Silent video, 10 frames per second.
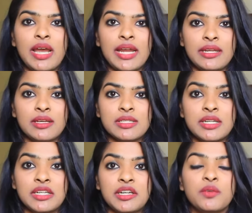the ideas.
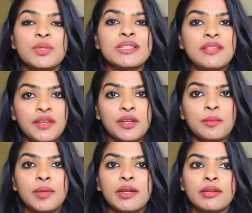Internet was
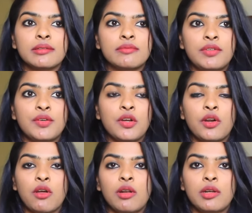there, but we were
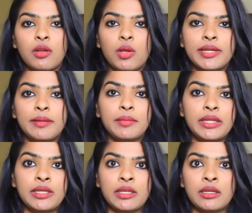not all the time
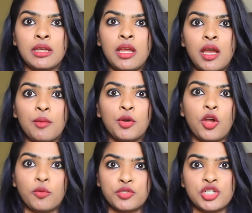digging
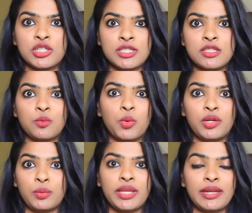about options,
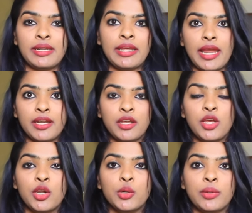what we can get
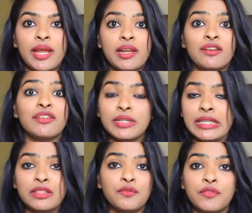to get our
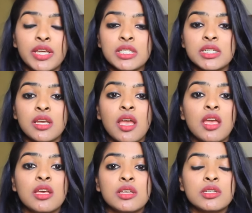teeth fixed.
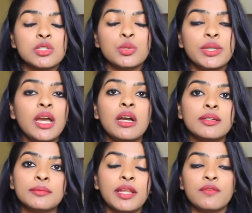So
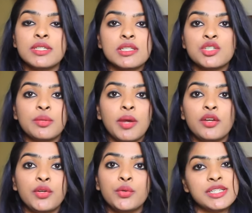yeah, that was history
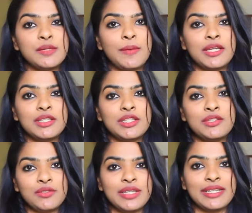part two. History part
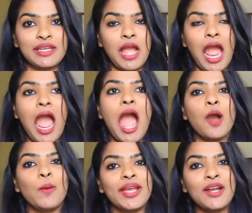three,
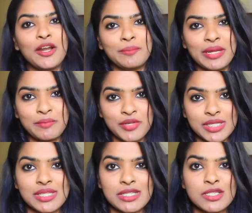how I got my
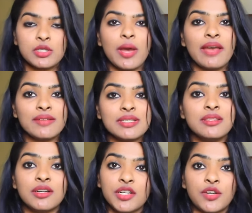braces. So I was
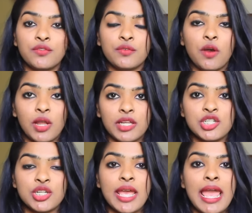in third year of
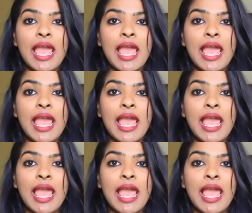college,